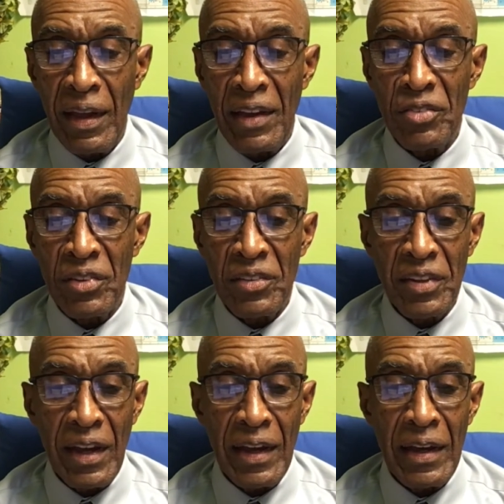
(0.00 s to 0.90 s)
as the
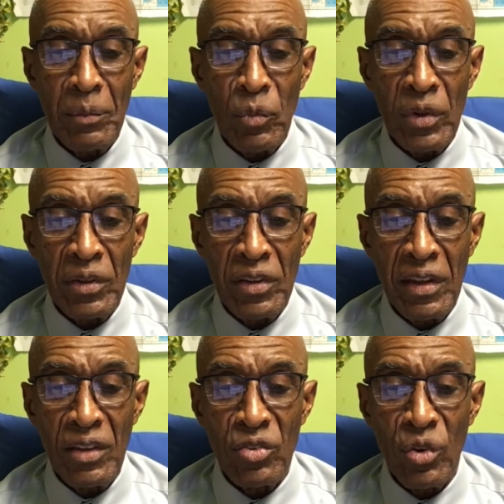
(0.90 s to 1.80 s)
time when
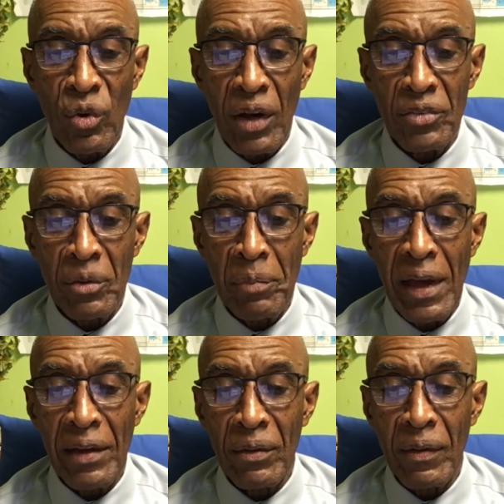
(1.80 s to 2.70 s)
kings go out to
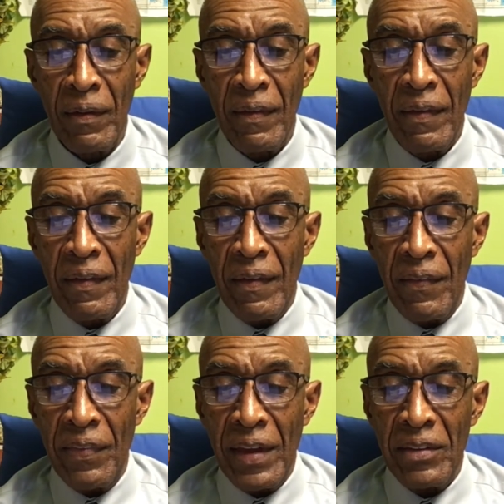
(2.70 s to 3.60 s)
battle,
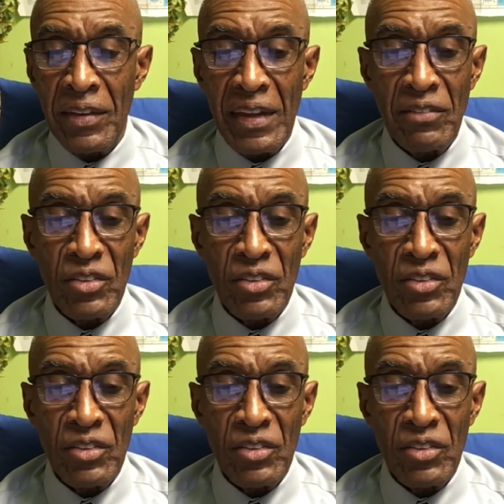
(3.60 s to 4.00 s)
that David